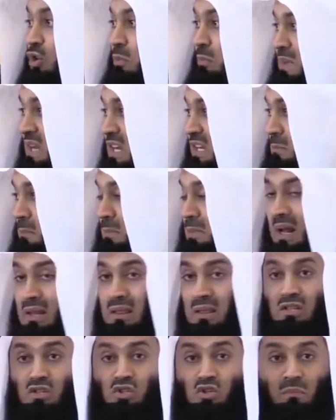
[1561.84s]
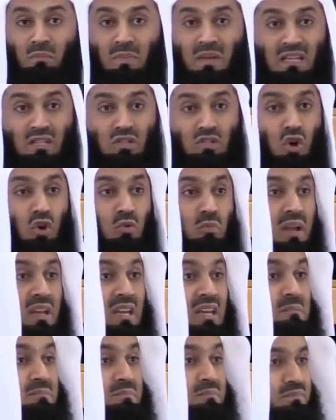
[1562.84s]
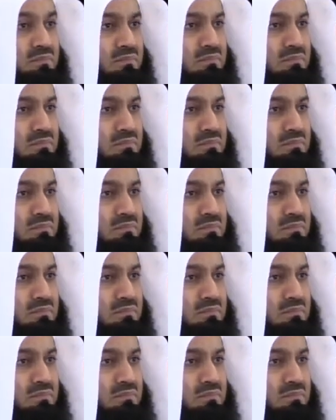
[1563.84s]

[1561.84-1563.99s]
You meet brothers, you meet so many